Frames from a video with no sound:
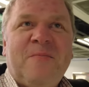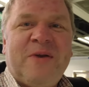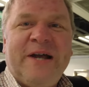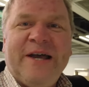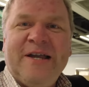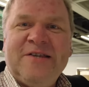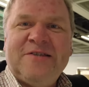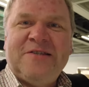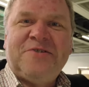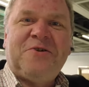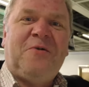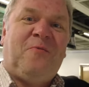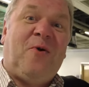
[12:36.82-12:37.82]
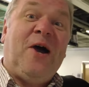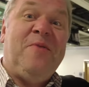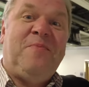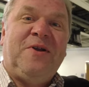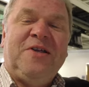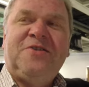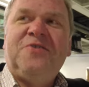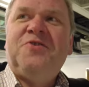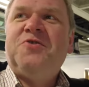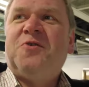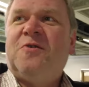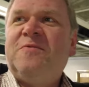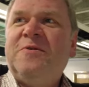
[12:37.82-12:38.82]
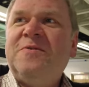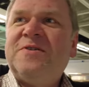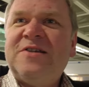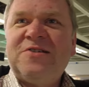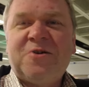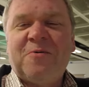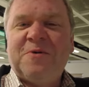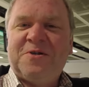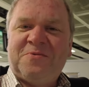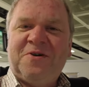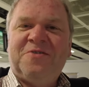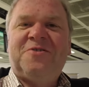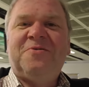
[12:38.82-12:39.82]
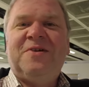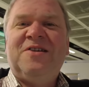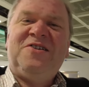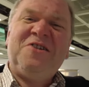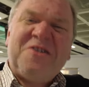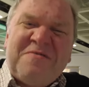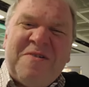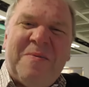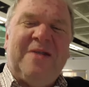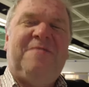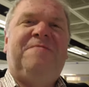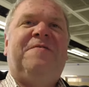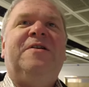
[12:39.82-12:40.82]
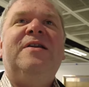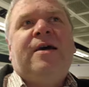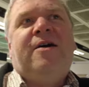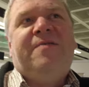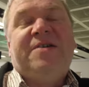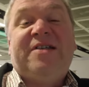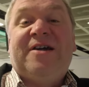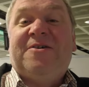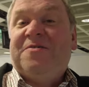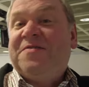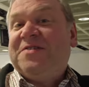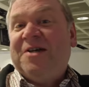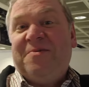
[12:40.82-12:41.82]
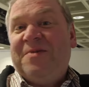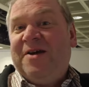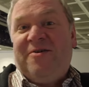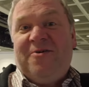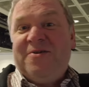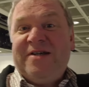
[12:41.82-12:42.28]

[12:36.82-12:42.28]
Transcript: planes, the sort of wide bodies on short routes, it's always worth doing just for a bit of fun. Obviously, I could have stayed up there all